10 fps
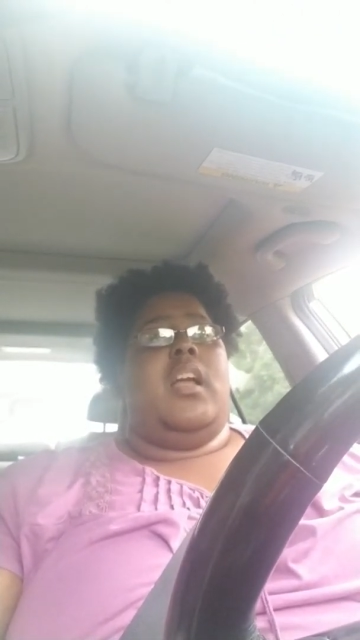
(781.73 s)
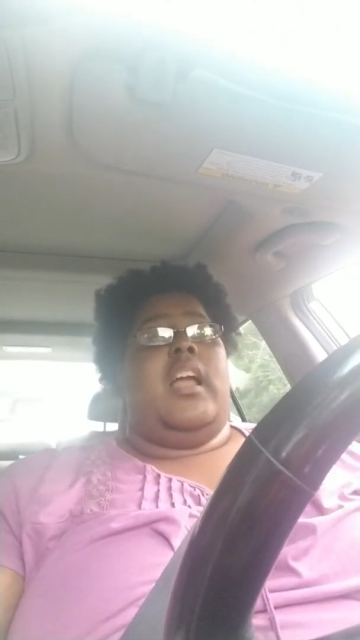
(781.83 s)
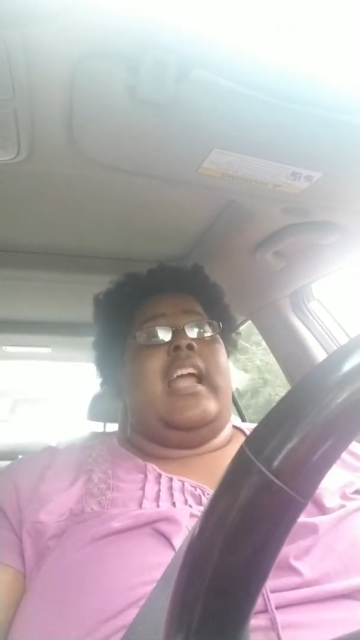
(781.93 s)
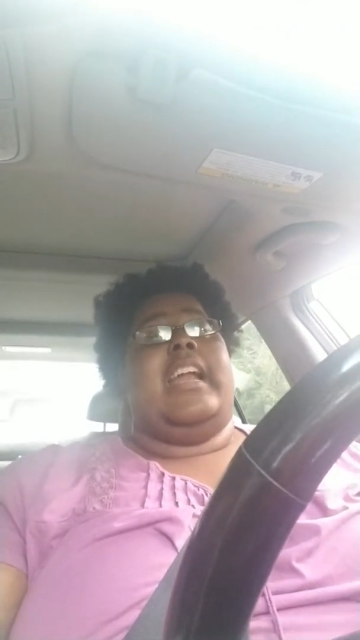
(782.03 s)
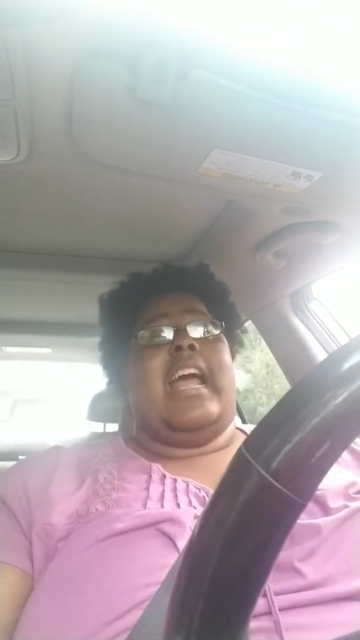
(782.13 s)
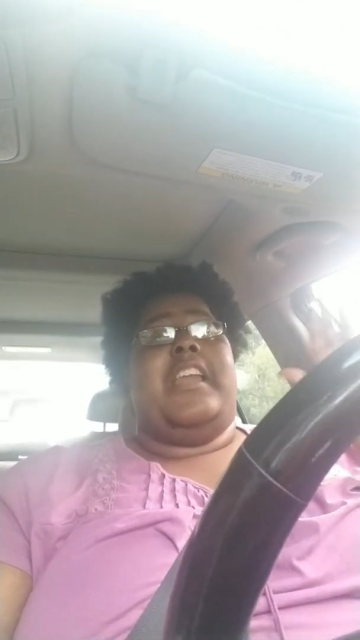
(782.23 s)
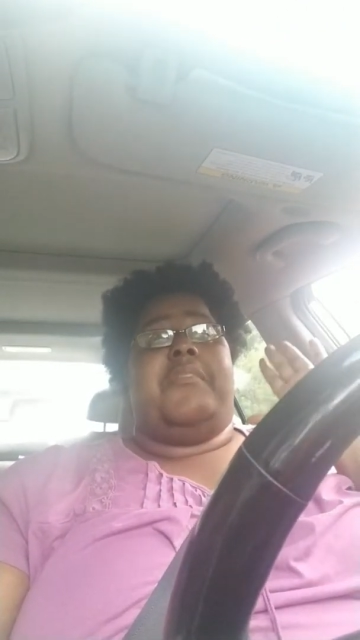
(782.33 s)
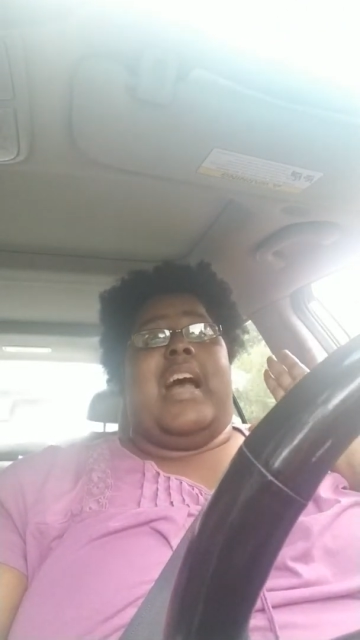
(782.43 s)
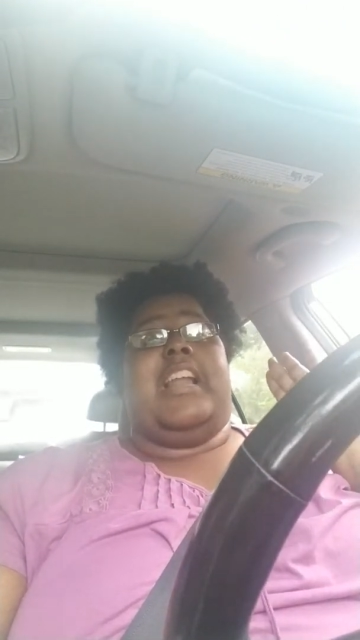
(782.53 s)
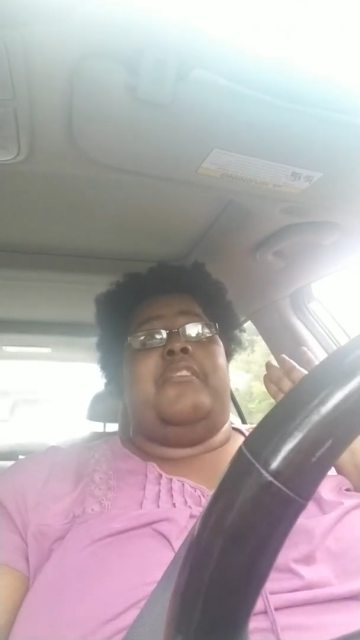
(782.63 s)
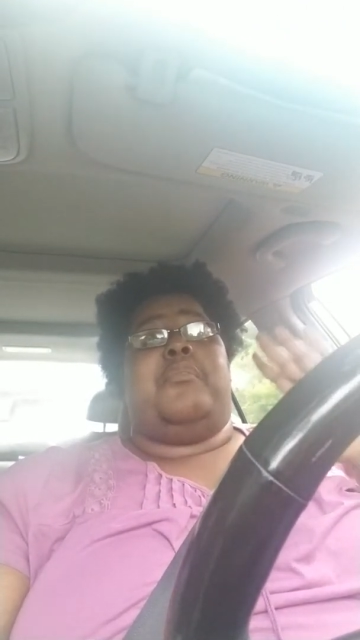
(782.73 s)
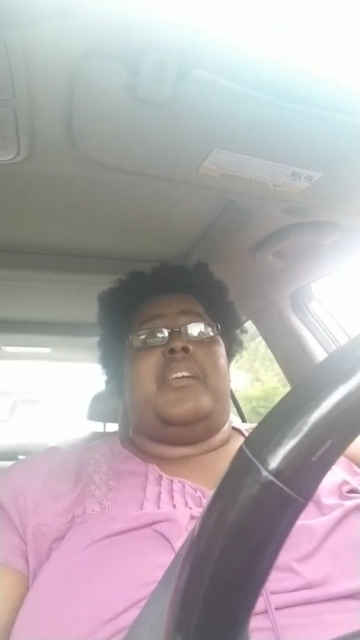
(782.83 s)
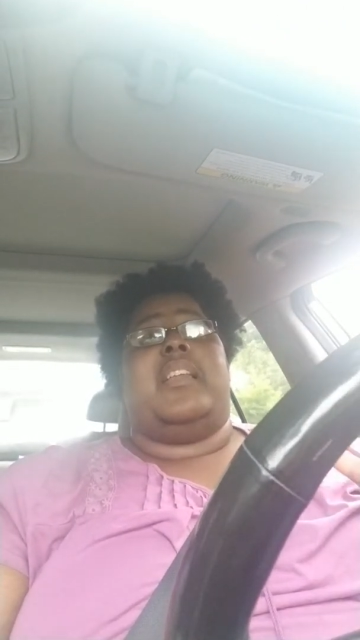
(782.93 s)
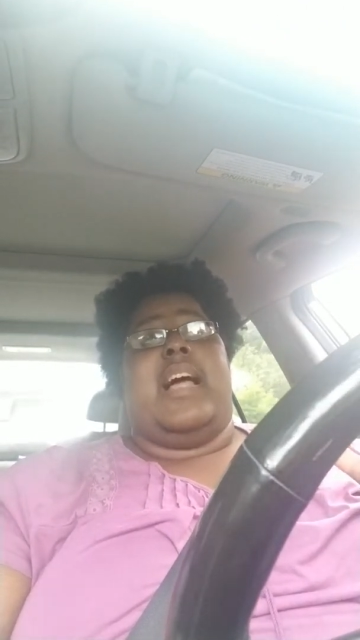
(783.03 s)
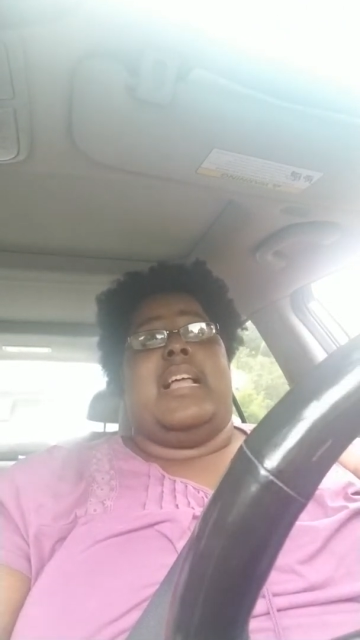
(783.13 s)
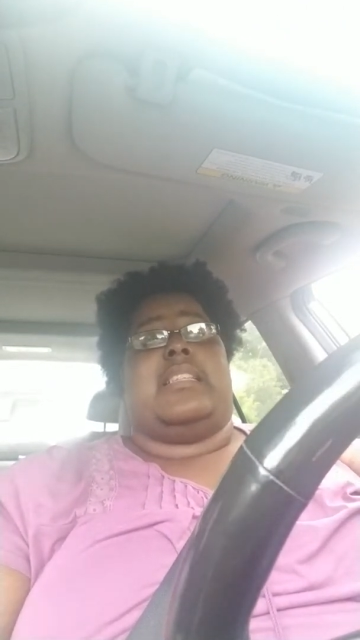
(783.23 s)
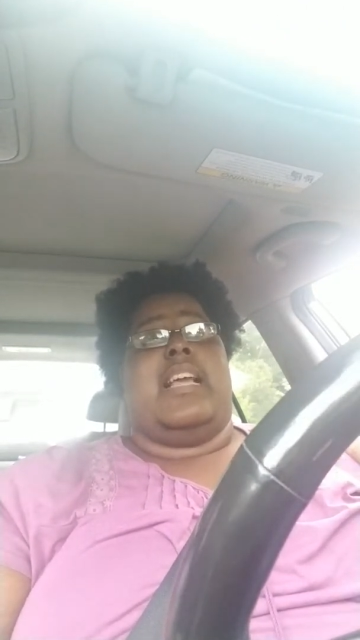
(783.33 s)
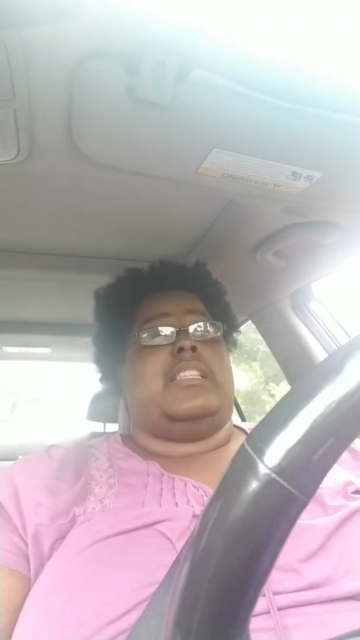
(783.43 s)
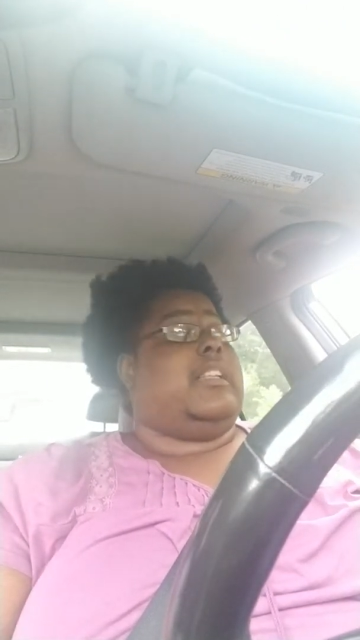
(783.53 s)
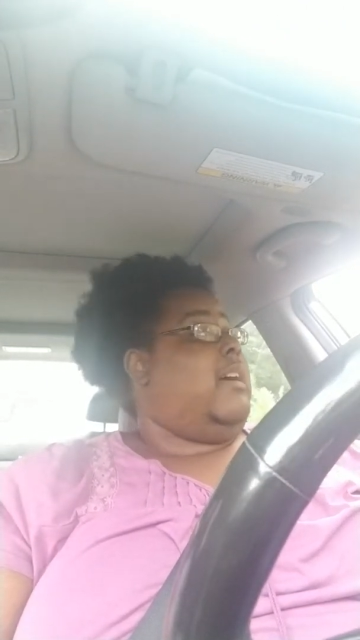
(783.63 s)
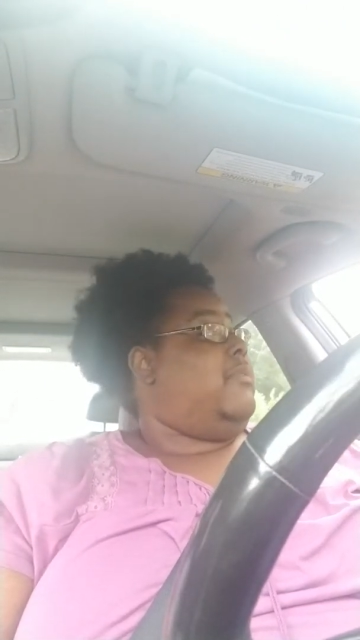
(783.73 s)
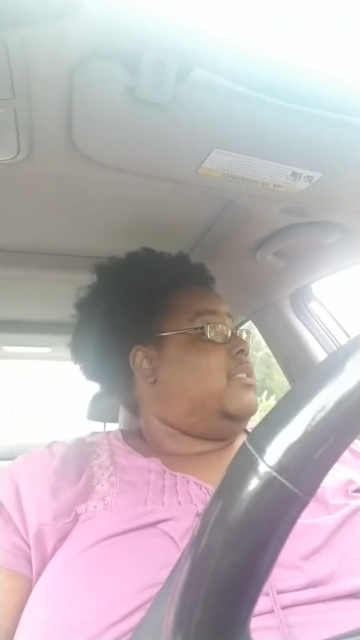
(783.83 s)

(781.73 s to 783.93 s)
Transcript: And I never, I didn't realize that till I went